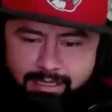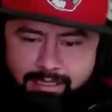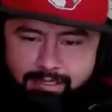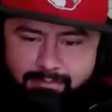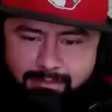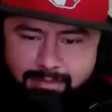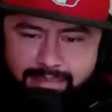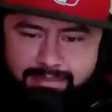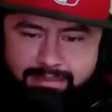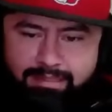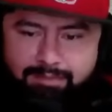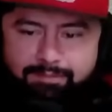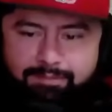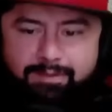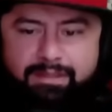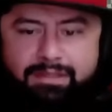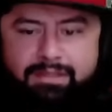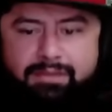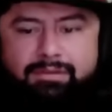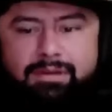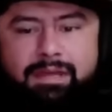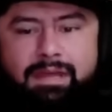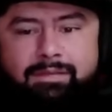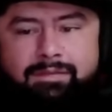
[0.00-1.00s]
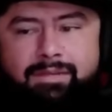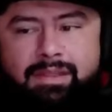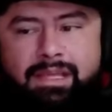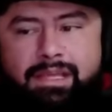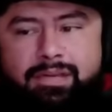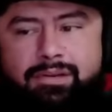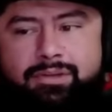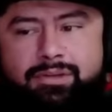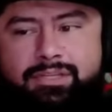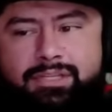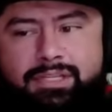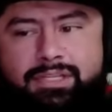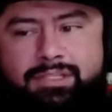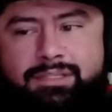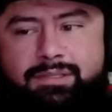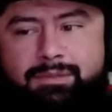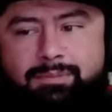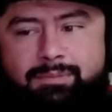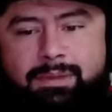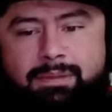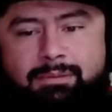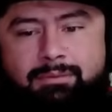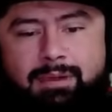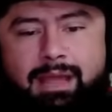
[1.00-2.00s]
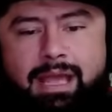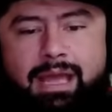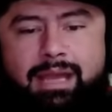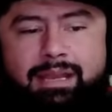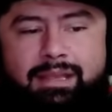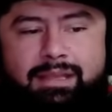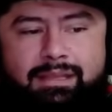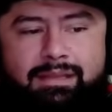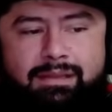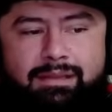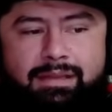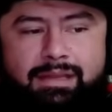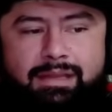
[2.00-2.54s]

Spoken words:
I definitely don't have the energy to be ratty.